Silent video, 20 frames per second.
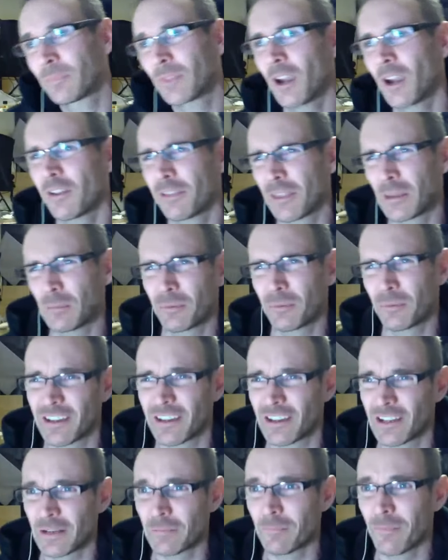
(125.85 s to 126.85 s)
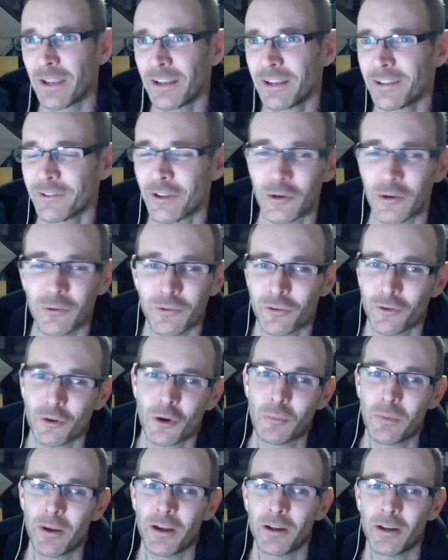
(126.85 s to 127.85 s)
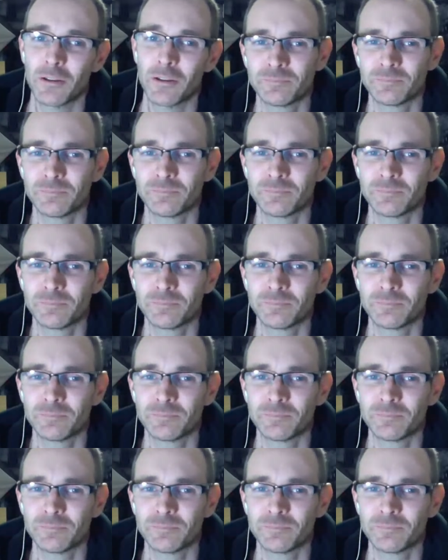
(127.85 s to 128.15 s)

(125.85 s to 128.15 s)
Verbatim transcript: I think particularly men don't talk about